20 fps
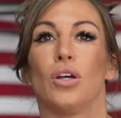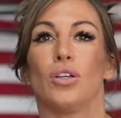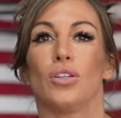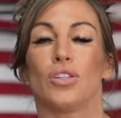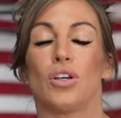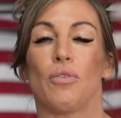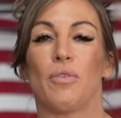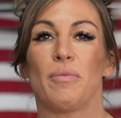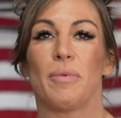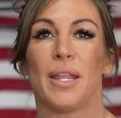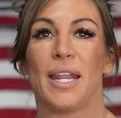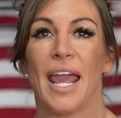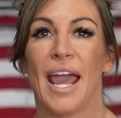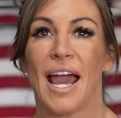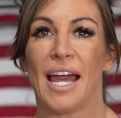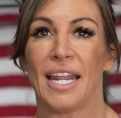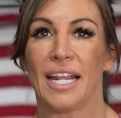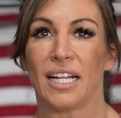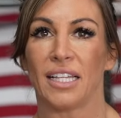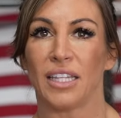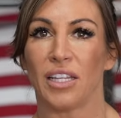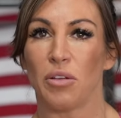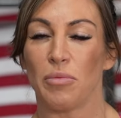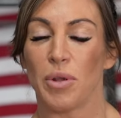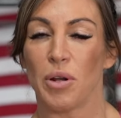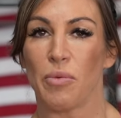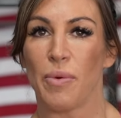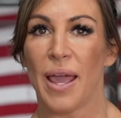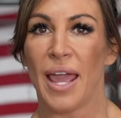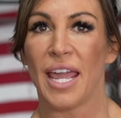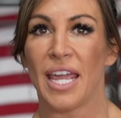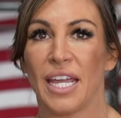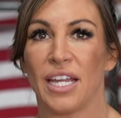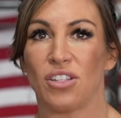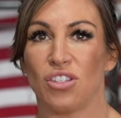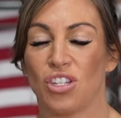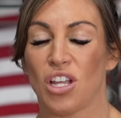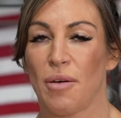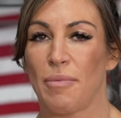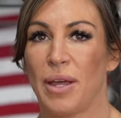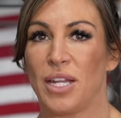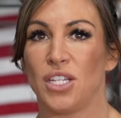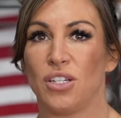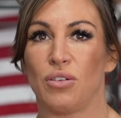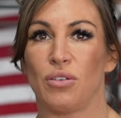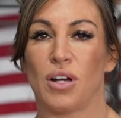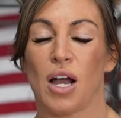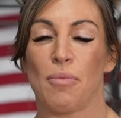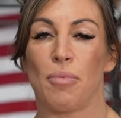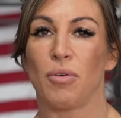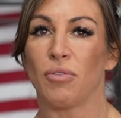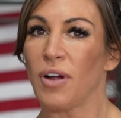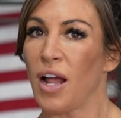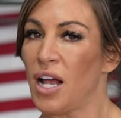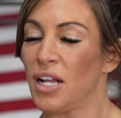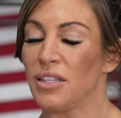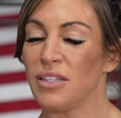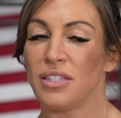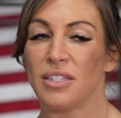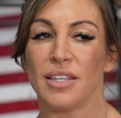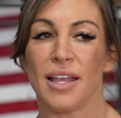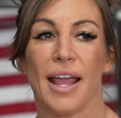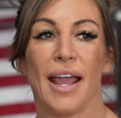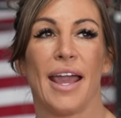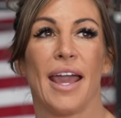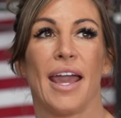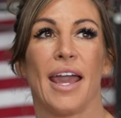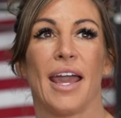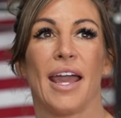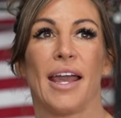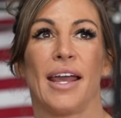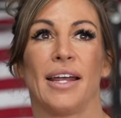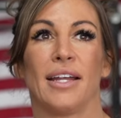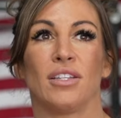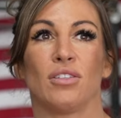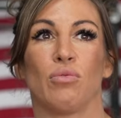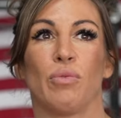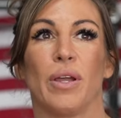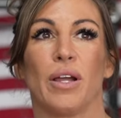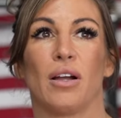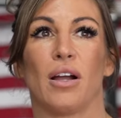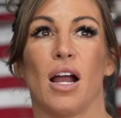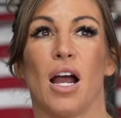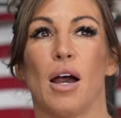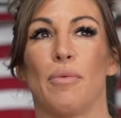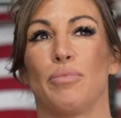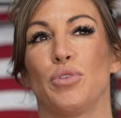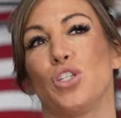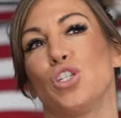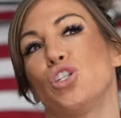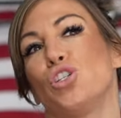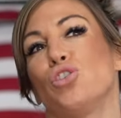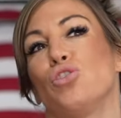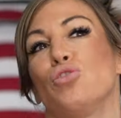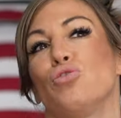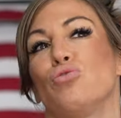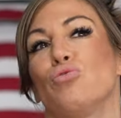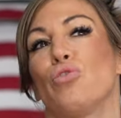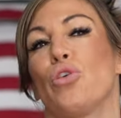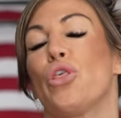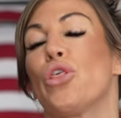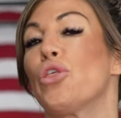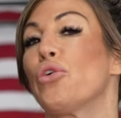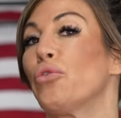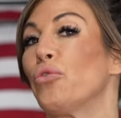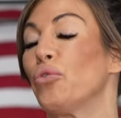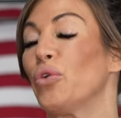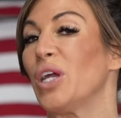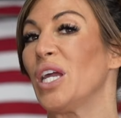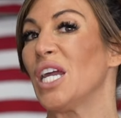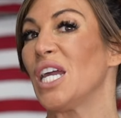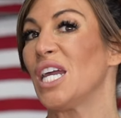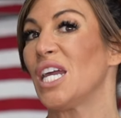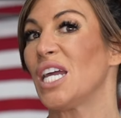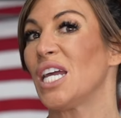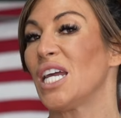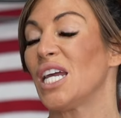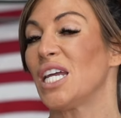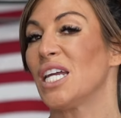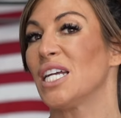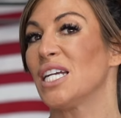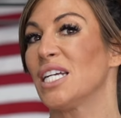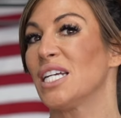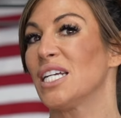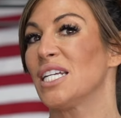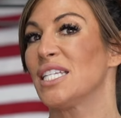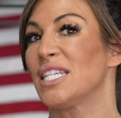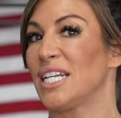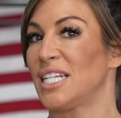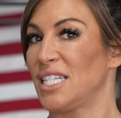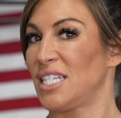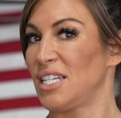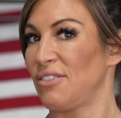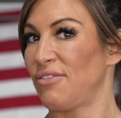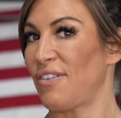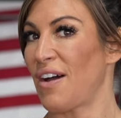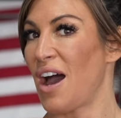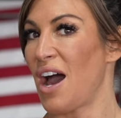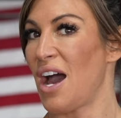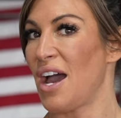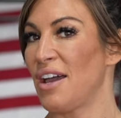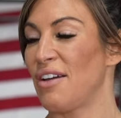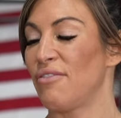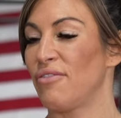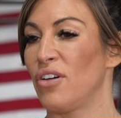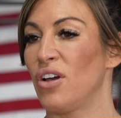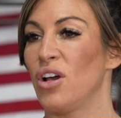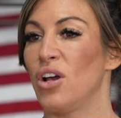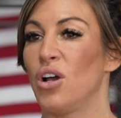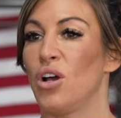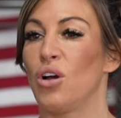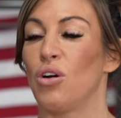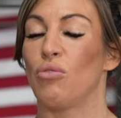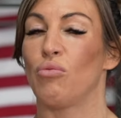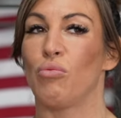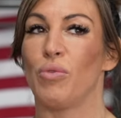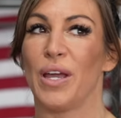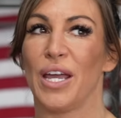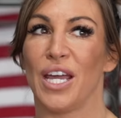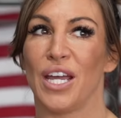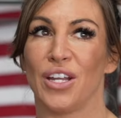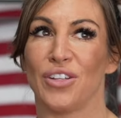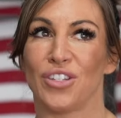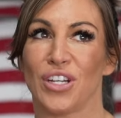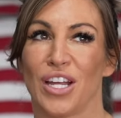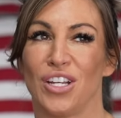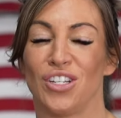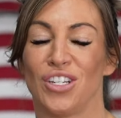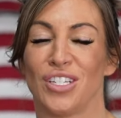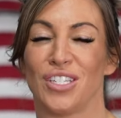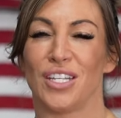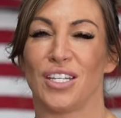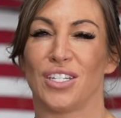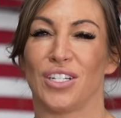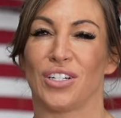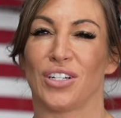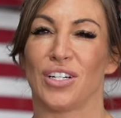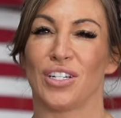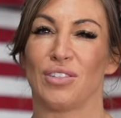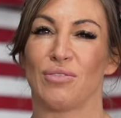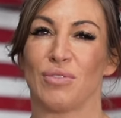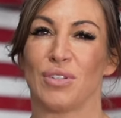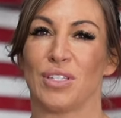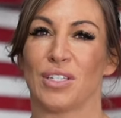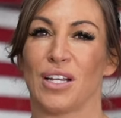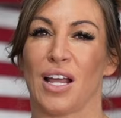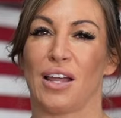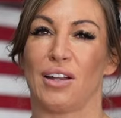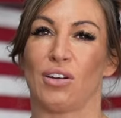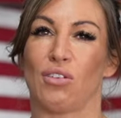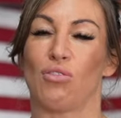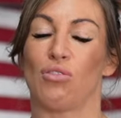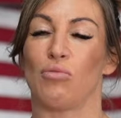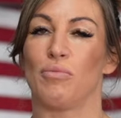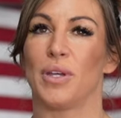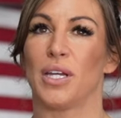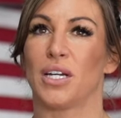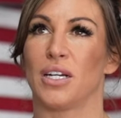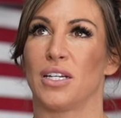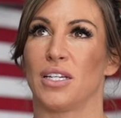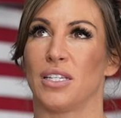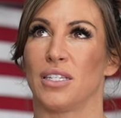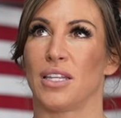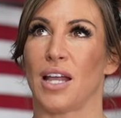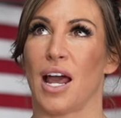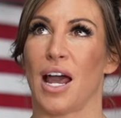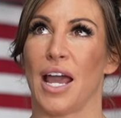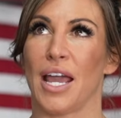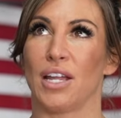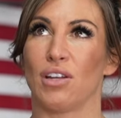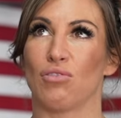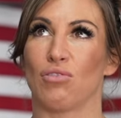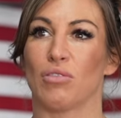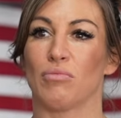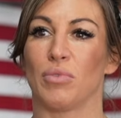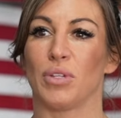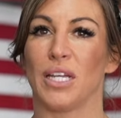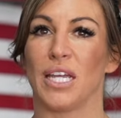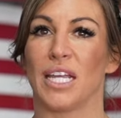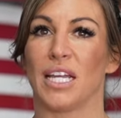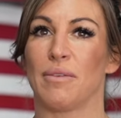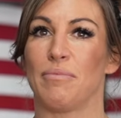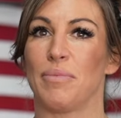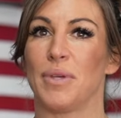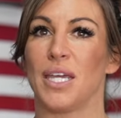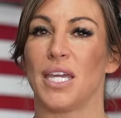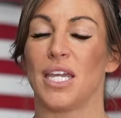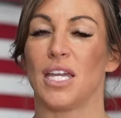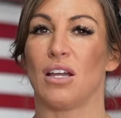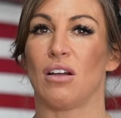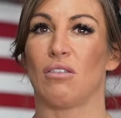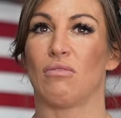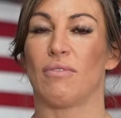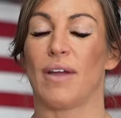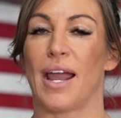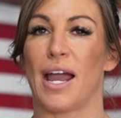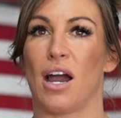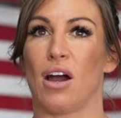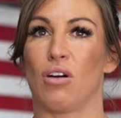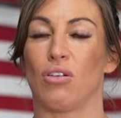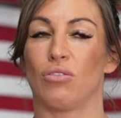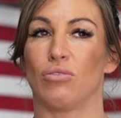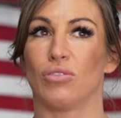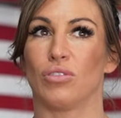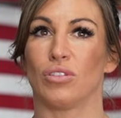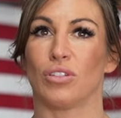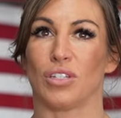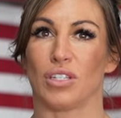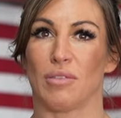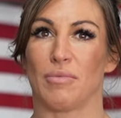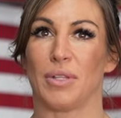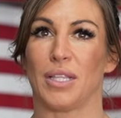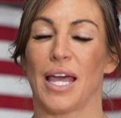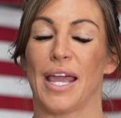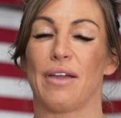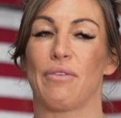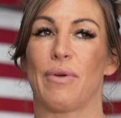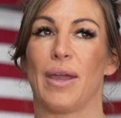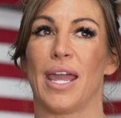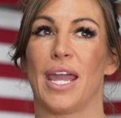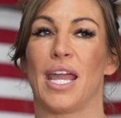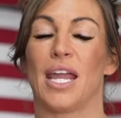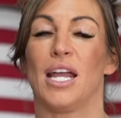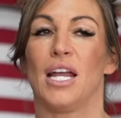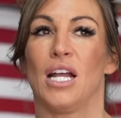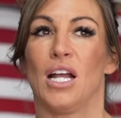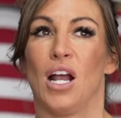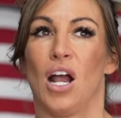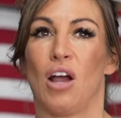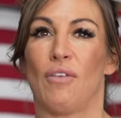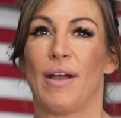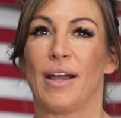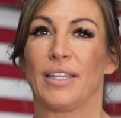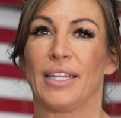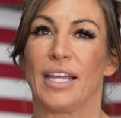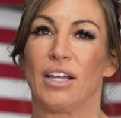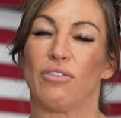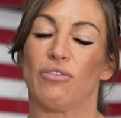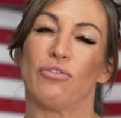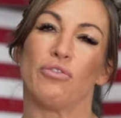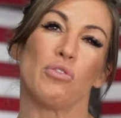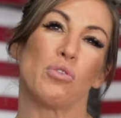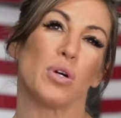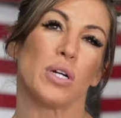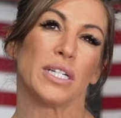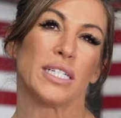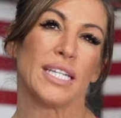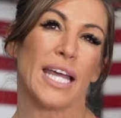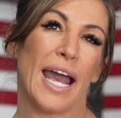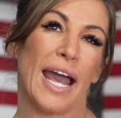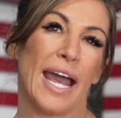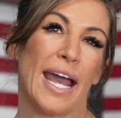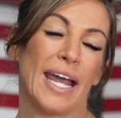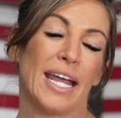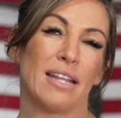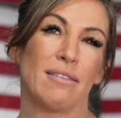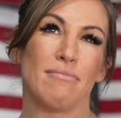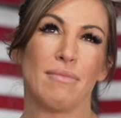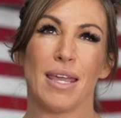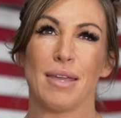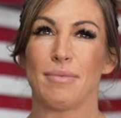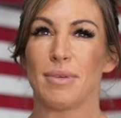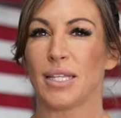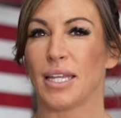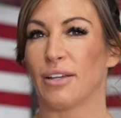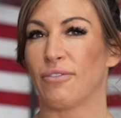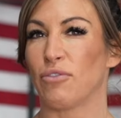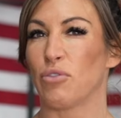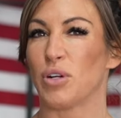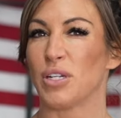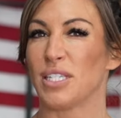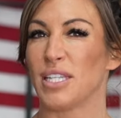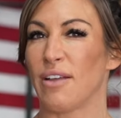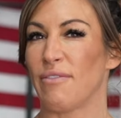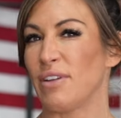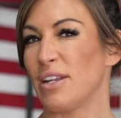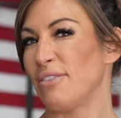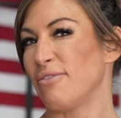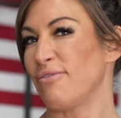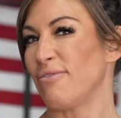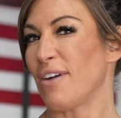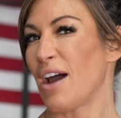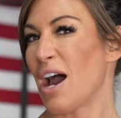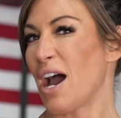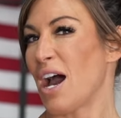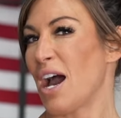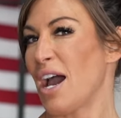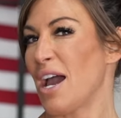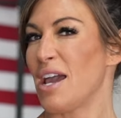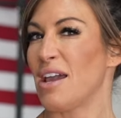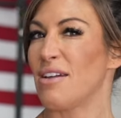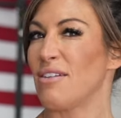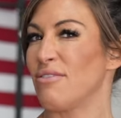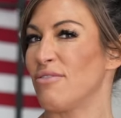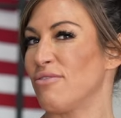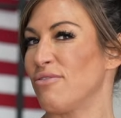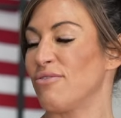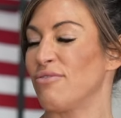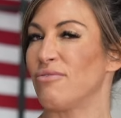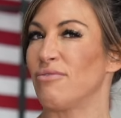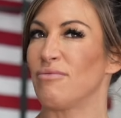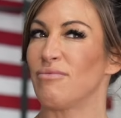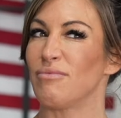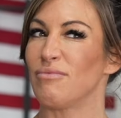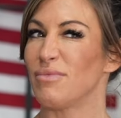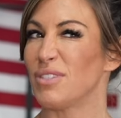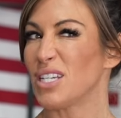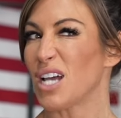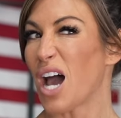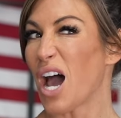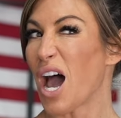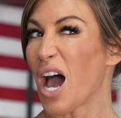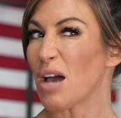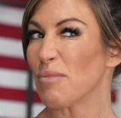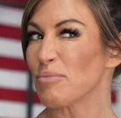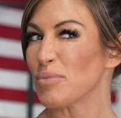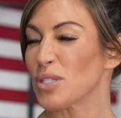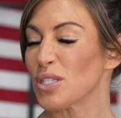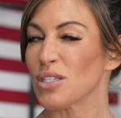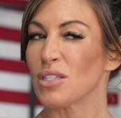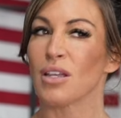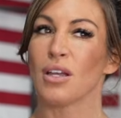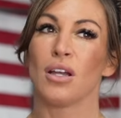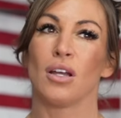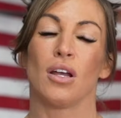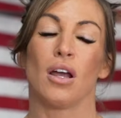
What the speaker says: So we've been adding a little bit of weight each time I do a couple runs, and we are up to 365, which I just said to Chris was kind of cool because I normally compete around, because I'm a lightweight, around like 410, maybe like 475 tops.